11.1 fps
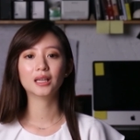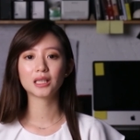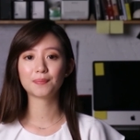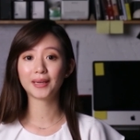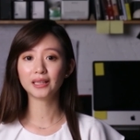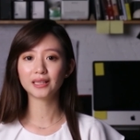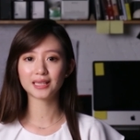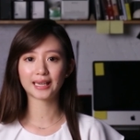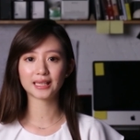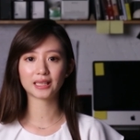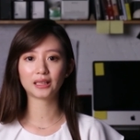Spam
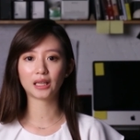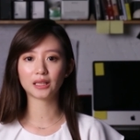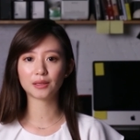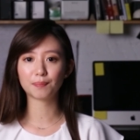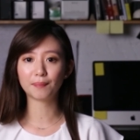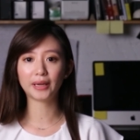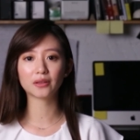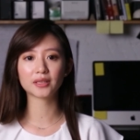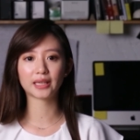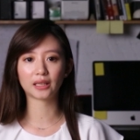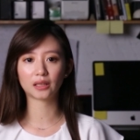Assassin and Mail
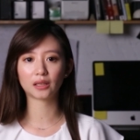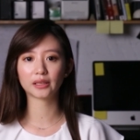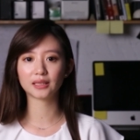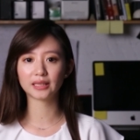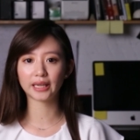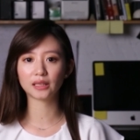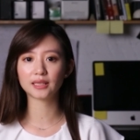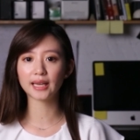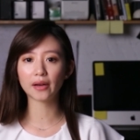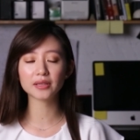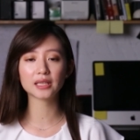Scanner contain
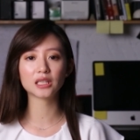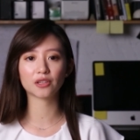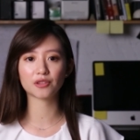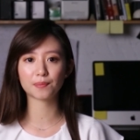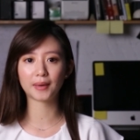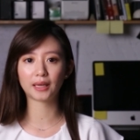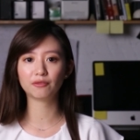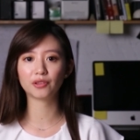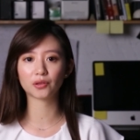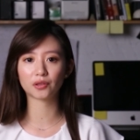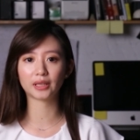thousands of spam
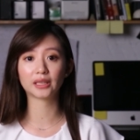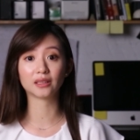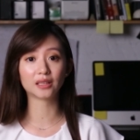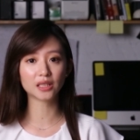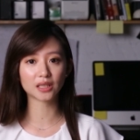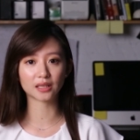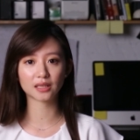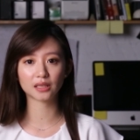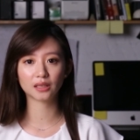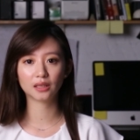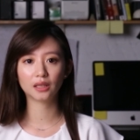filtering
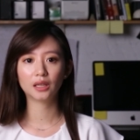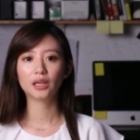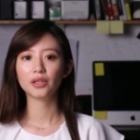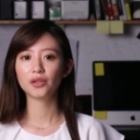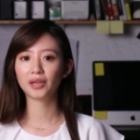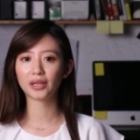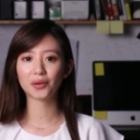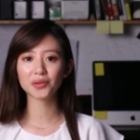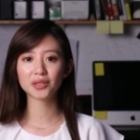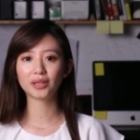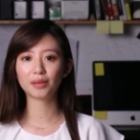conditions. You can
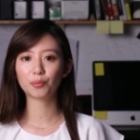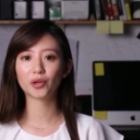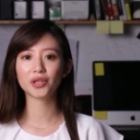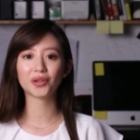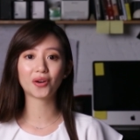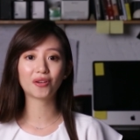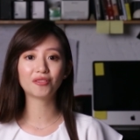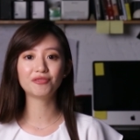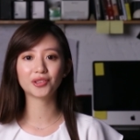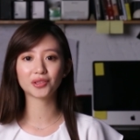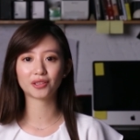also import your own
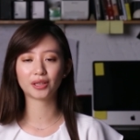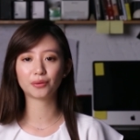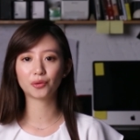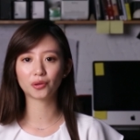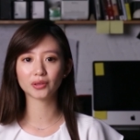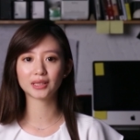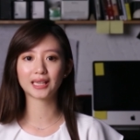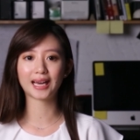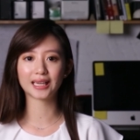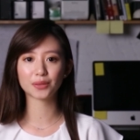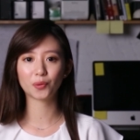filtering rules
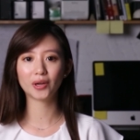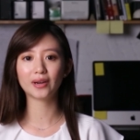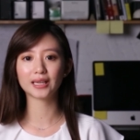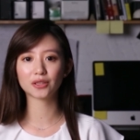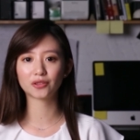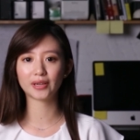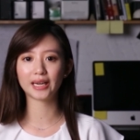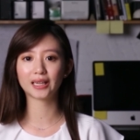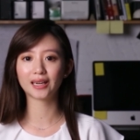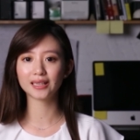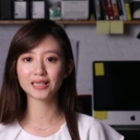as well as create
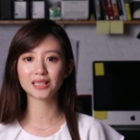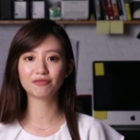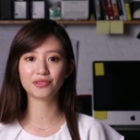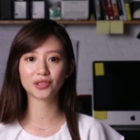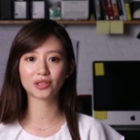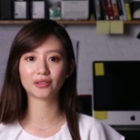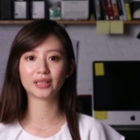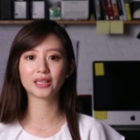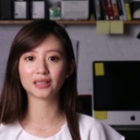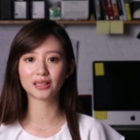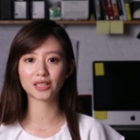custom filtering
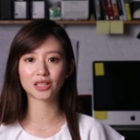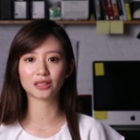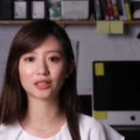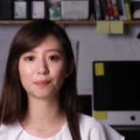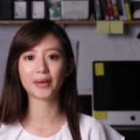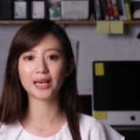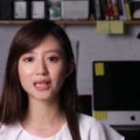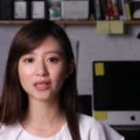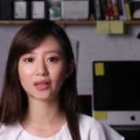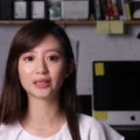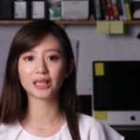conditions based
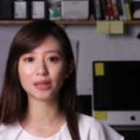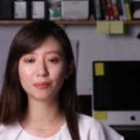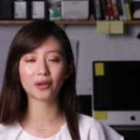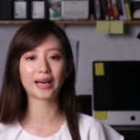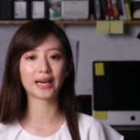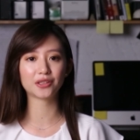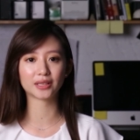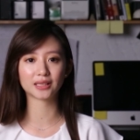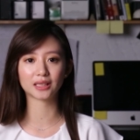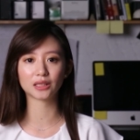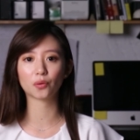on email
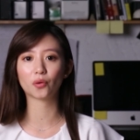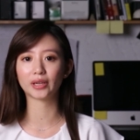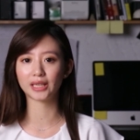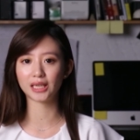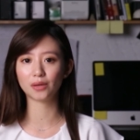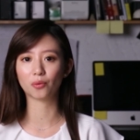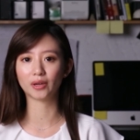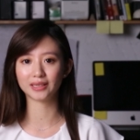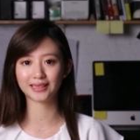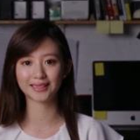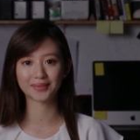addresses or
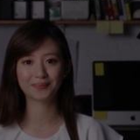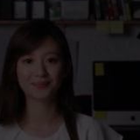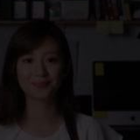keywords.